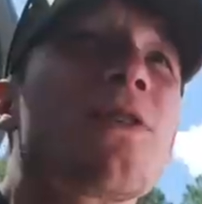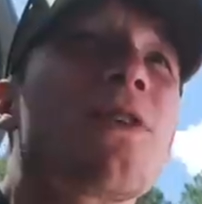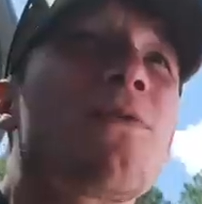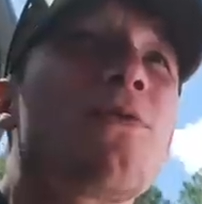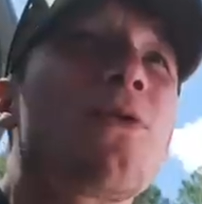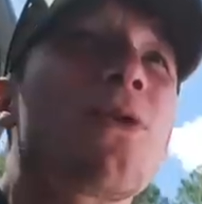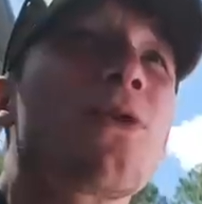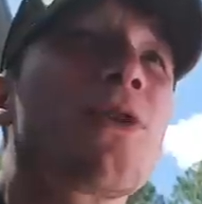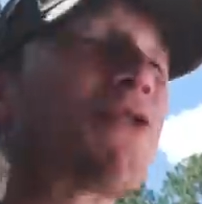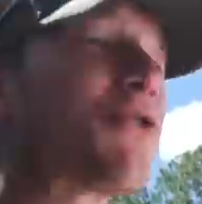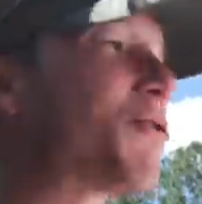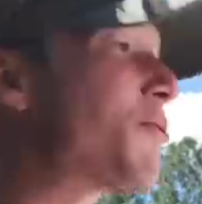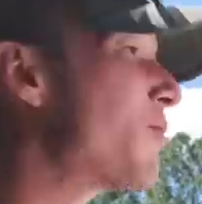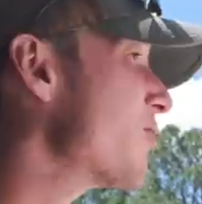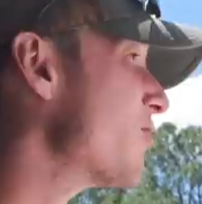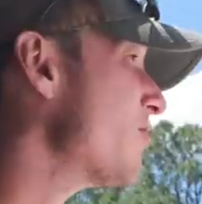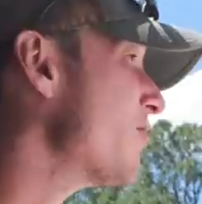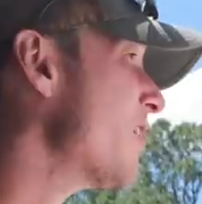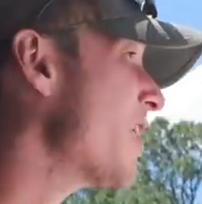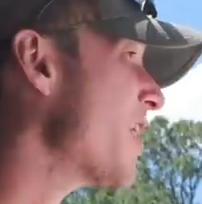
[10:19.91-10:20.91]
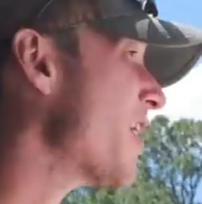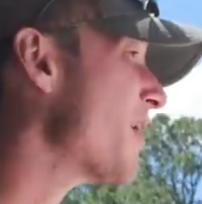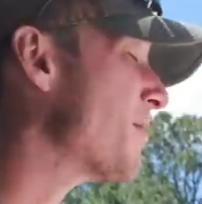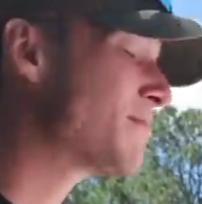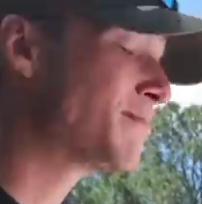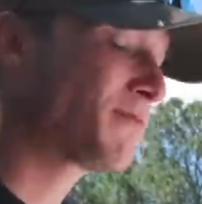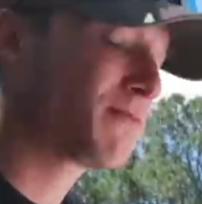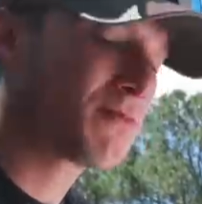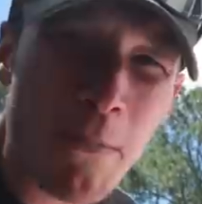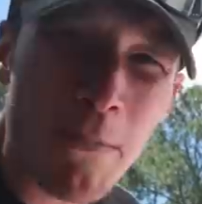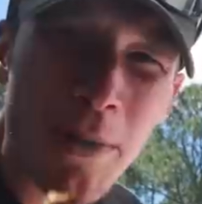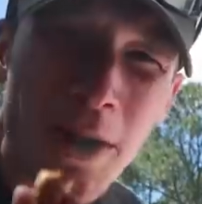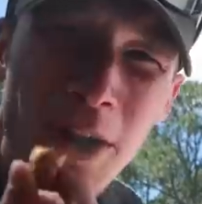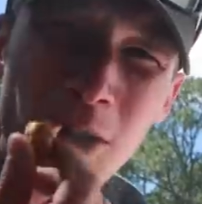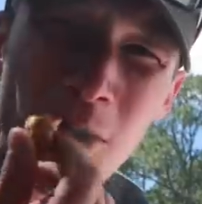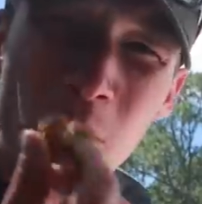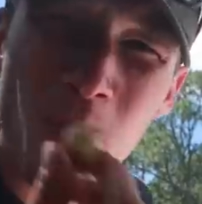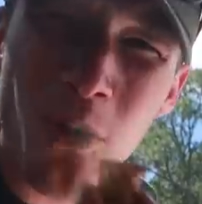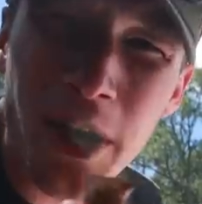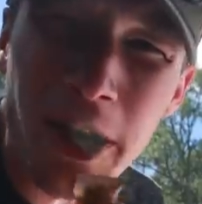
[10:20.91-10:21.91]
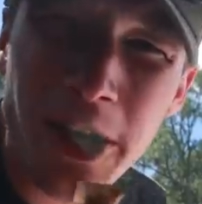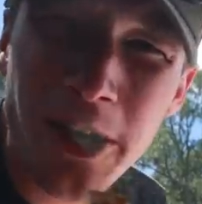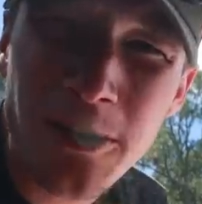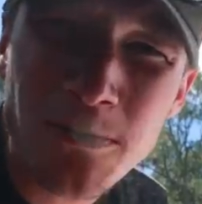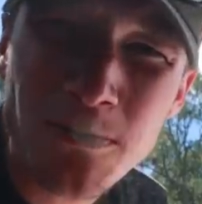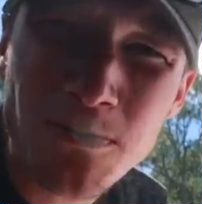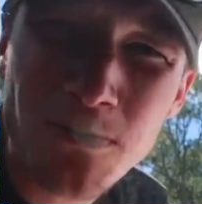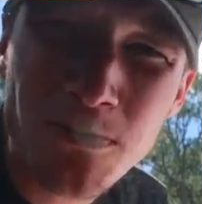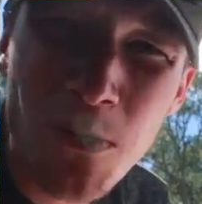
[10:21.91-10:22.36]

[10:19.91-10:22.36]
the Florida-Georgia line. By the way,